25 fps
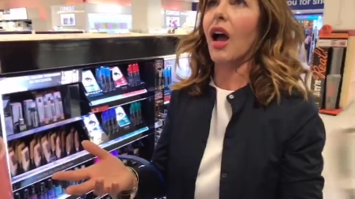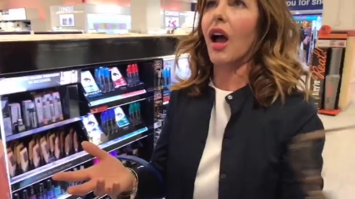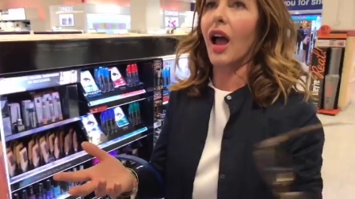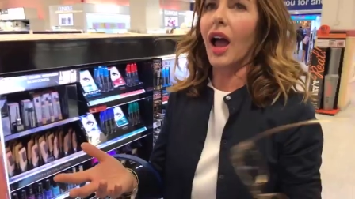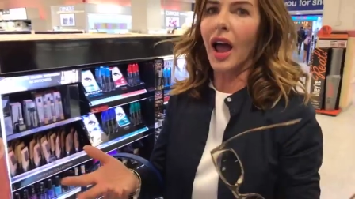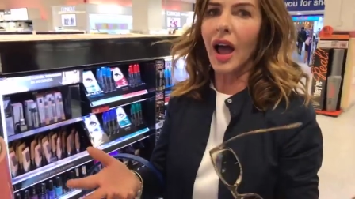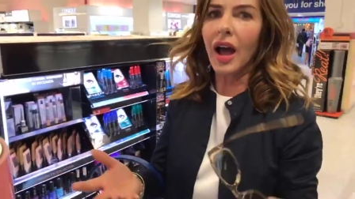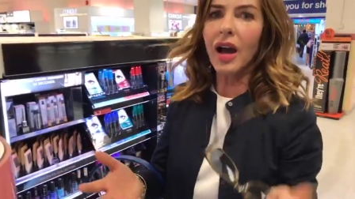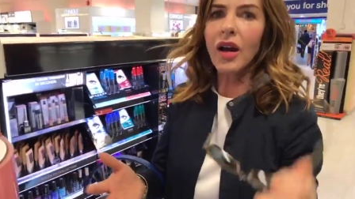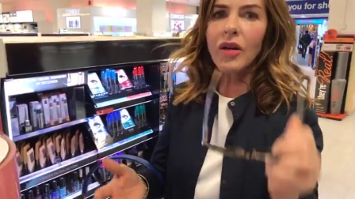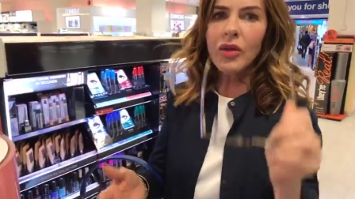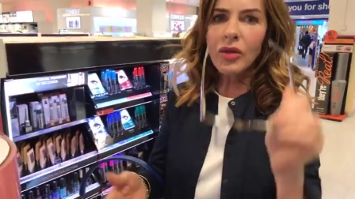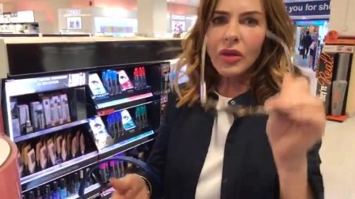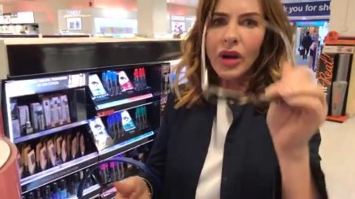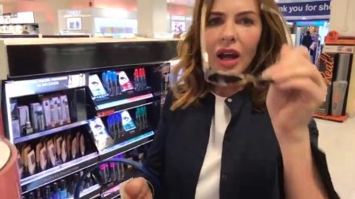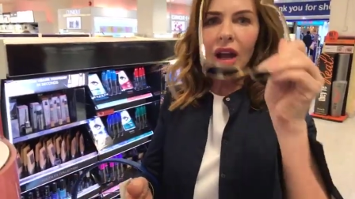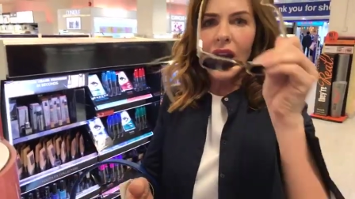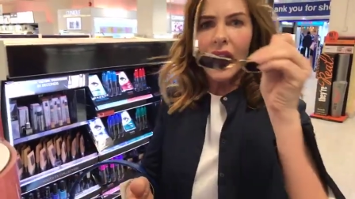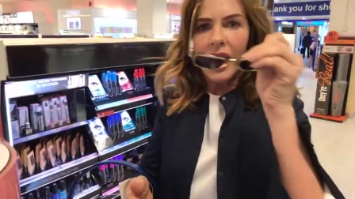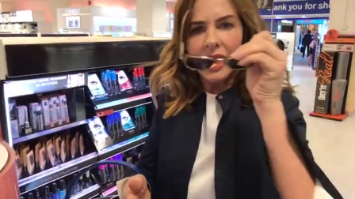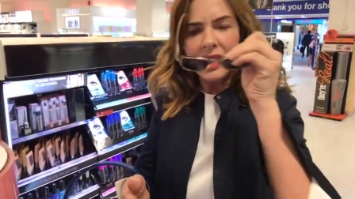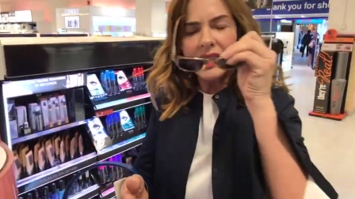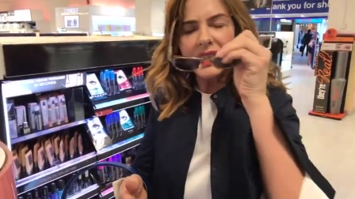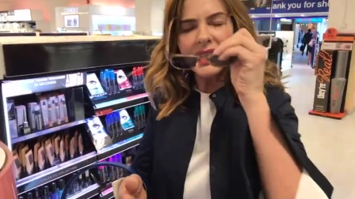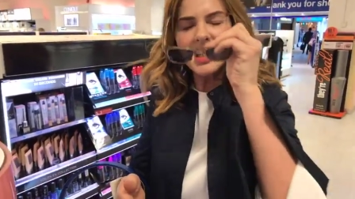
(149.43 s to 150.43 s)
How
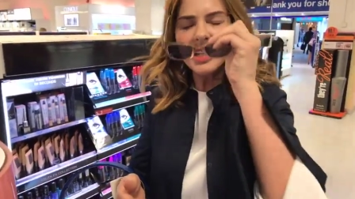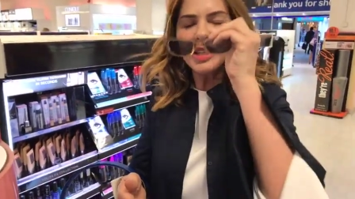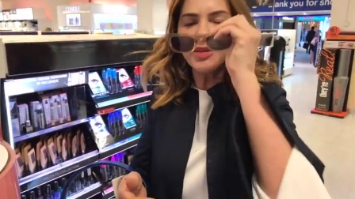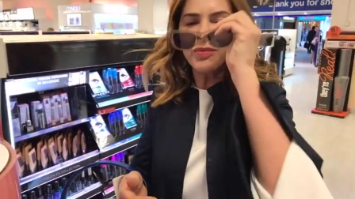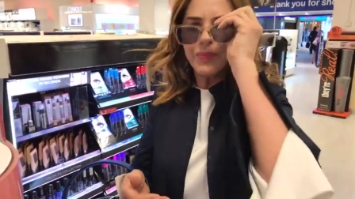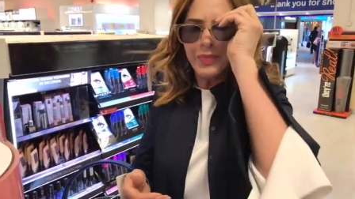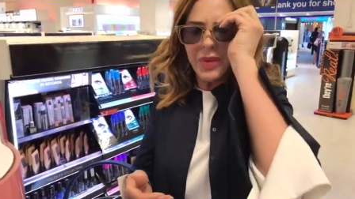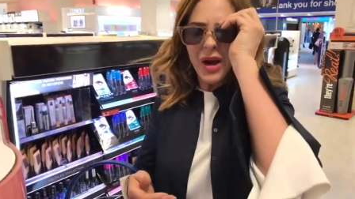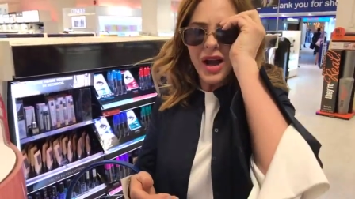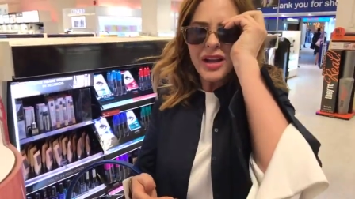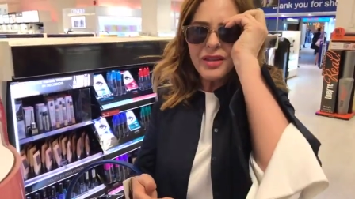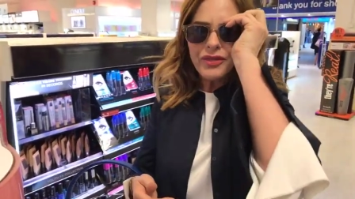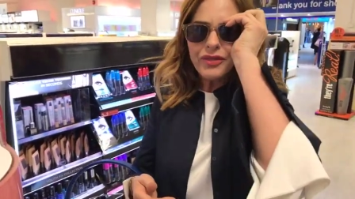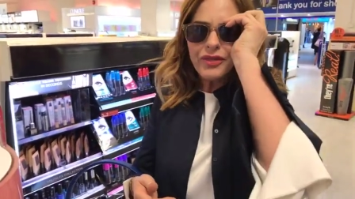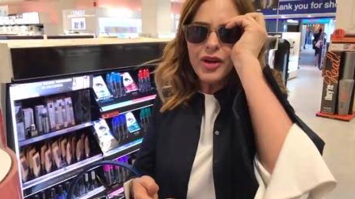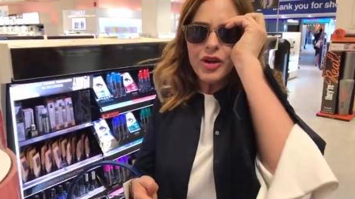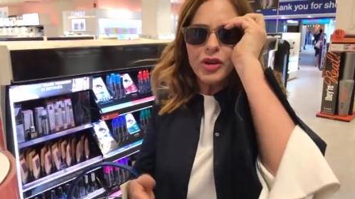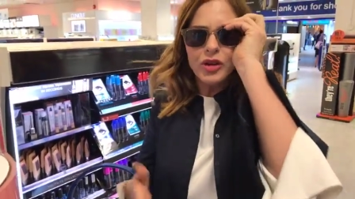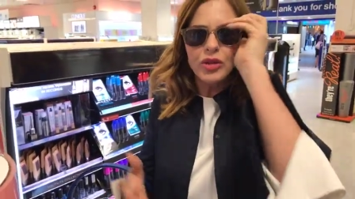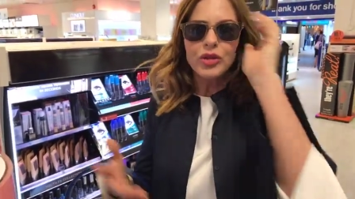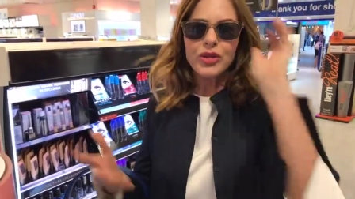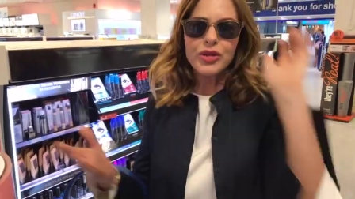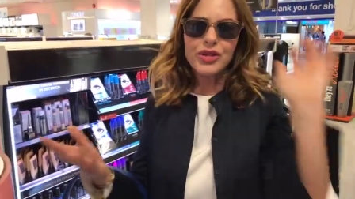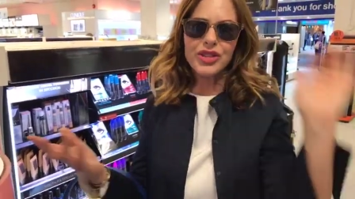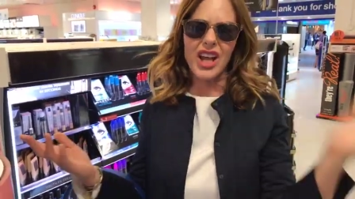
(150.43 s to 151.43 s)
did
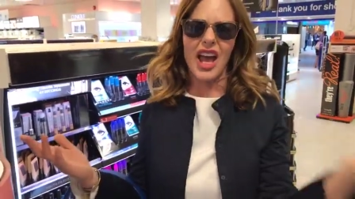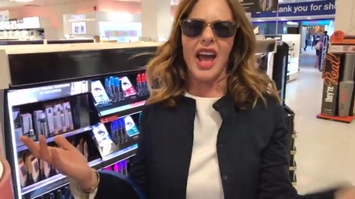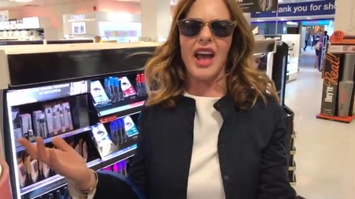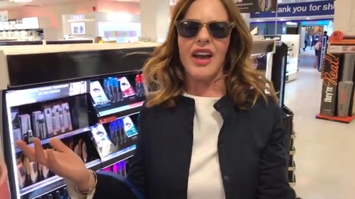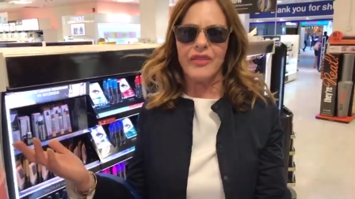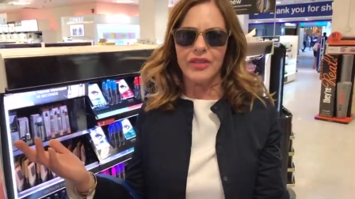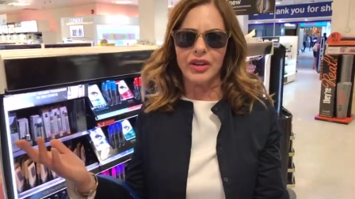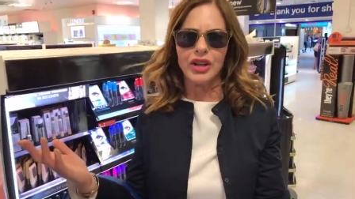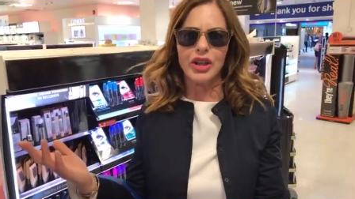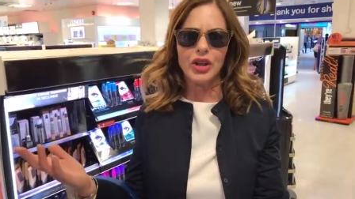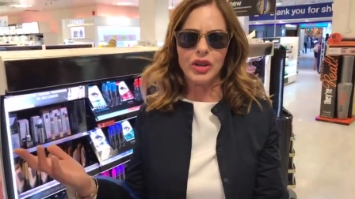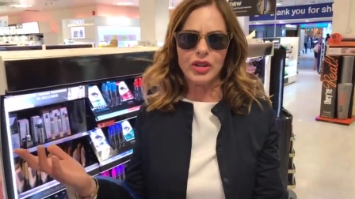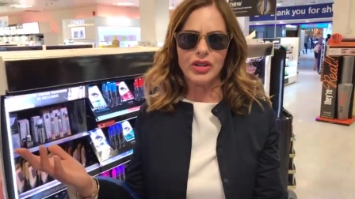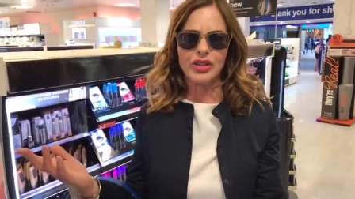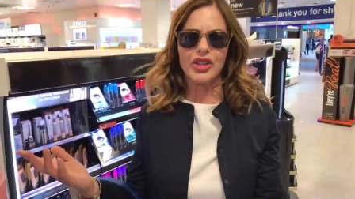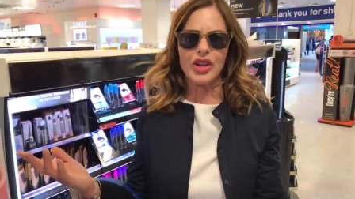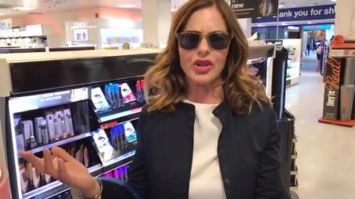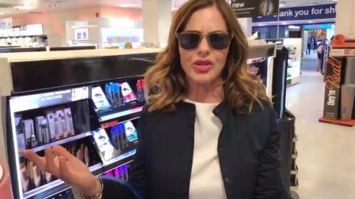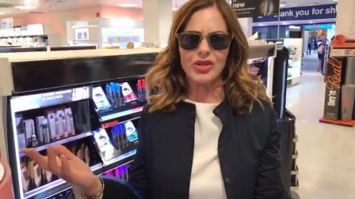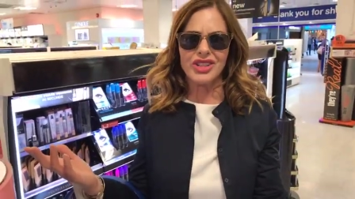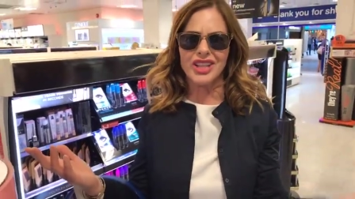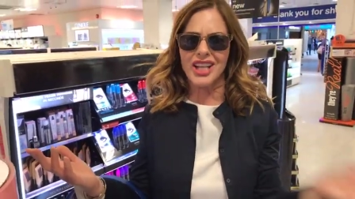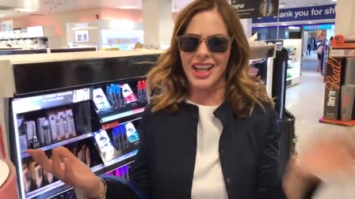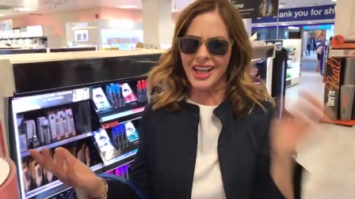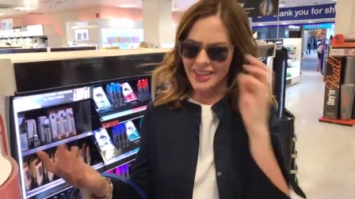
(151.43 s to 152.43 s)
bifocals ever look so
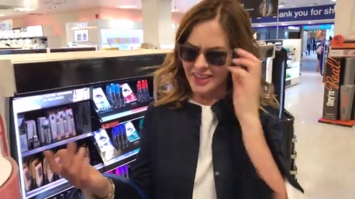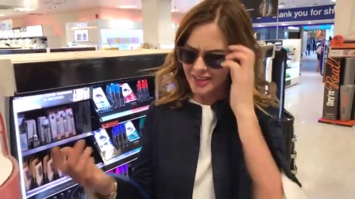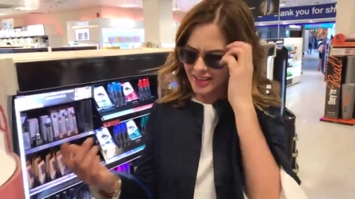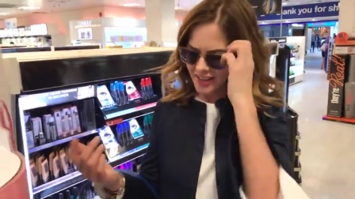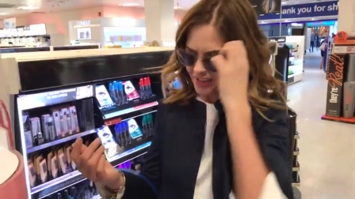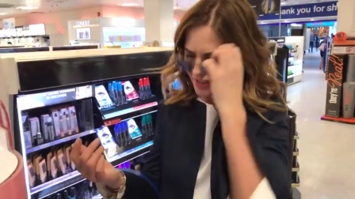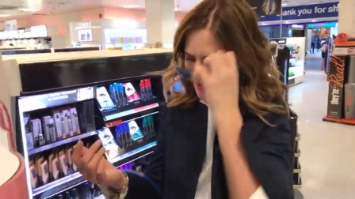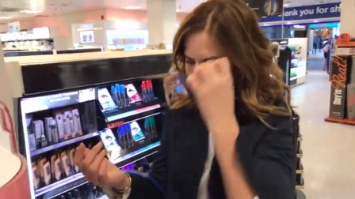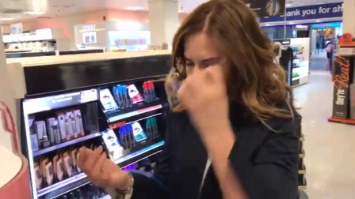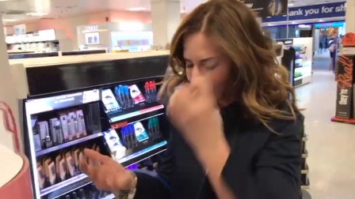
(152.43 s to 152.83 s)
sexy?